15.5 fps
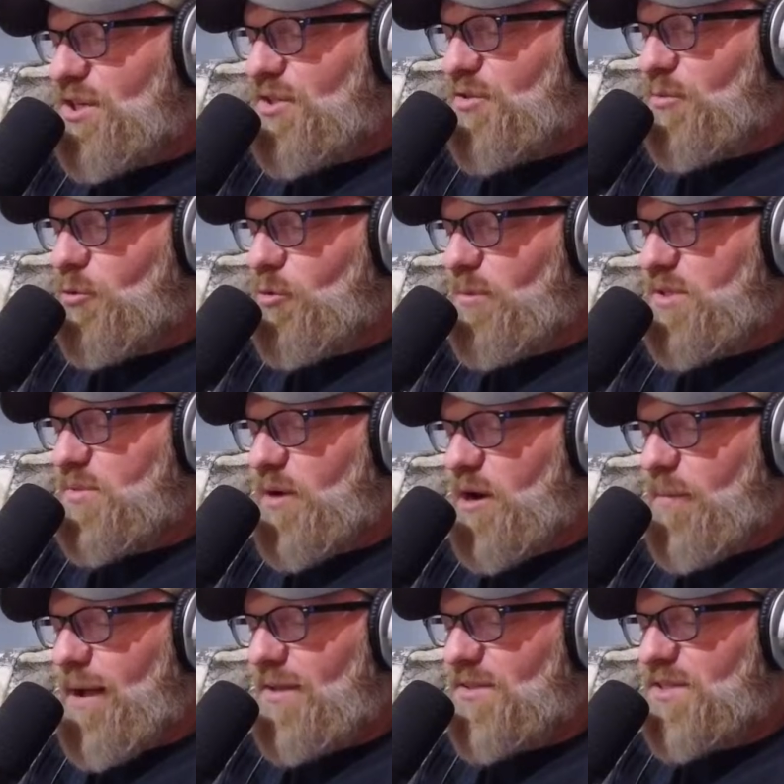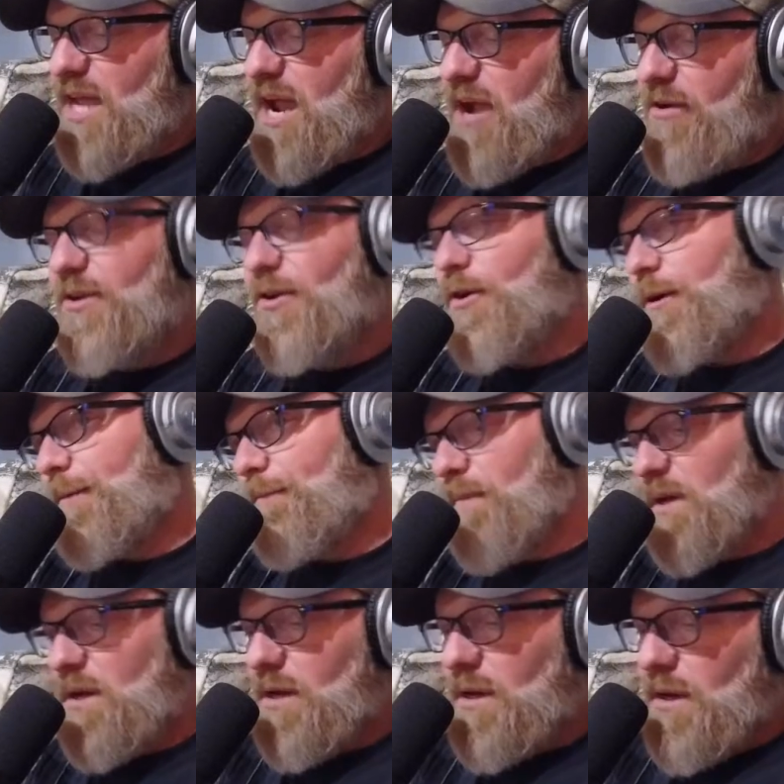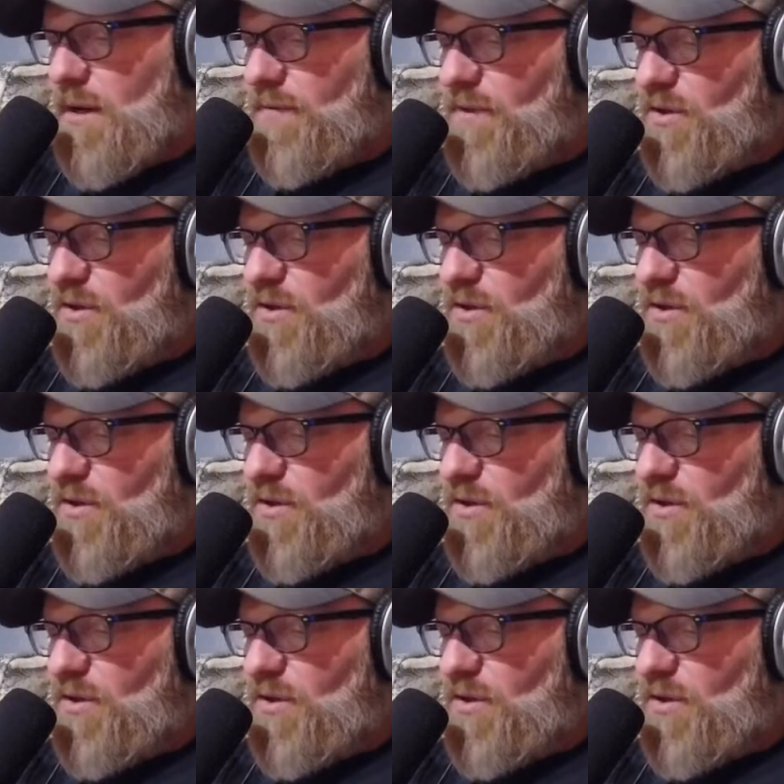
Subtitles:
into Ruby's whereabouts carried on. The